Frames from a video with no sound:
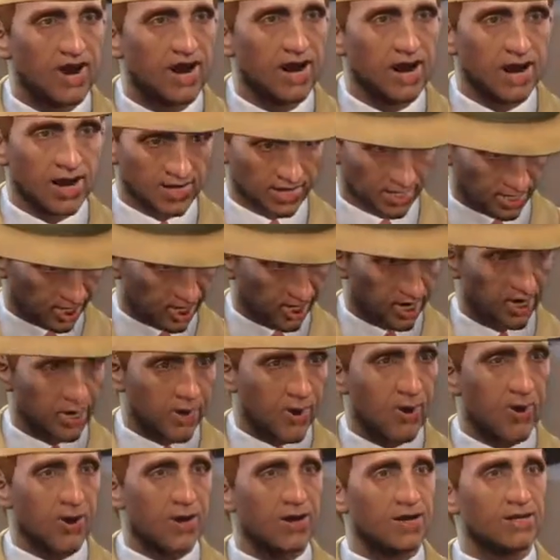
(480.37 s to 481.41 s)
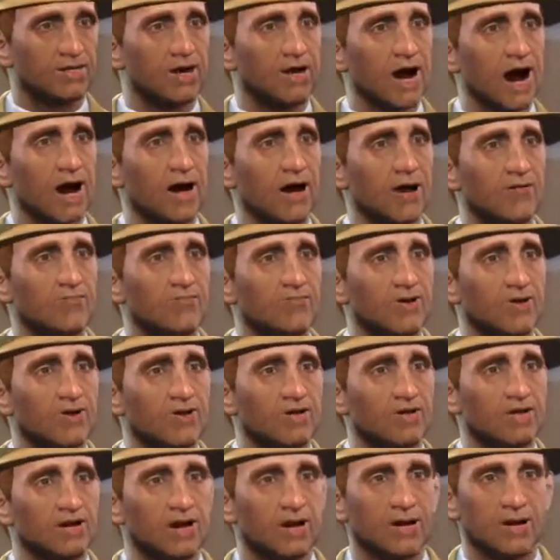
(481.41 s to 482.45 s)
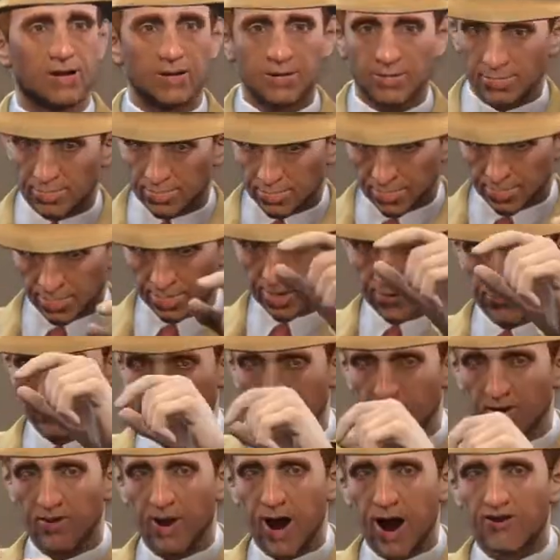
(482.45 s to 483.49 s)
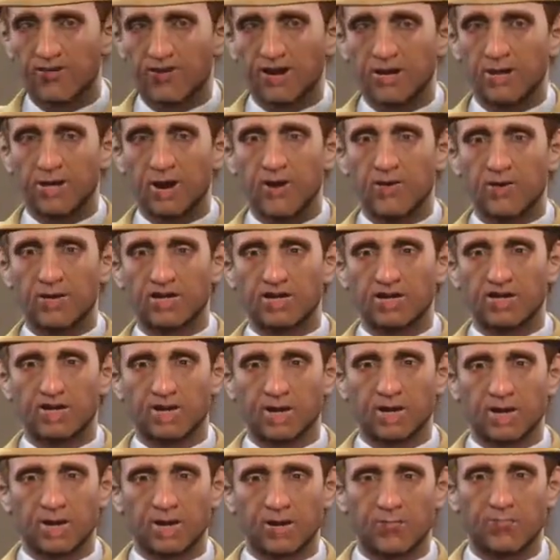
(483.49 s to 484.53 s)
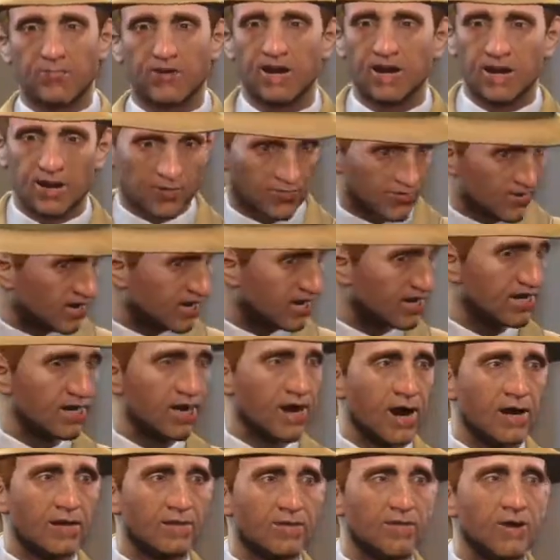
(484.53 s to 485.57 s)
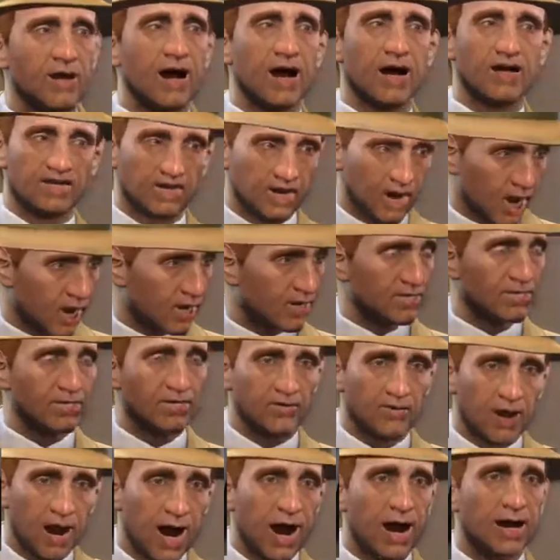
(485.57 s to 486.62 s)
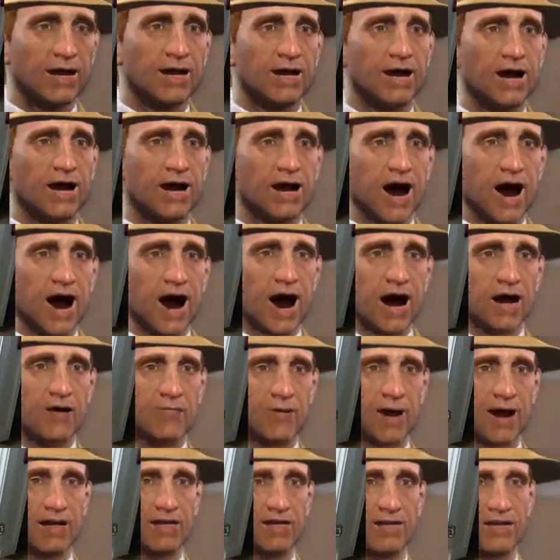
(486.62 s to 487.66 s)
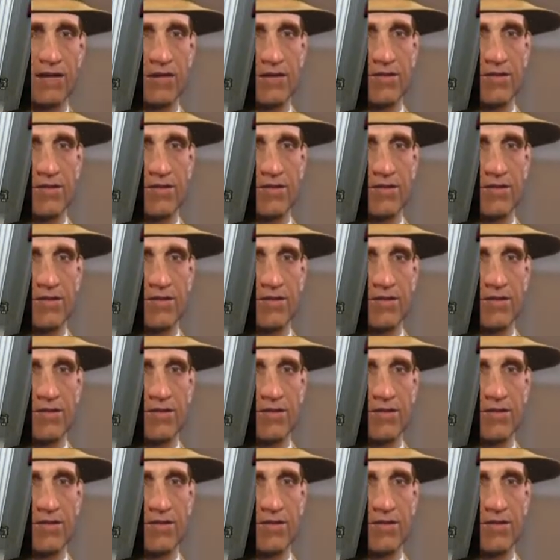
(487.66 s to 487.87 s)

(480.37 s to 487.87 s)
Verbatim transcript: less than your entire future. If you haven't noticed, sir, this country has gone to heck in a handbasket.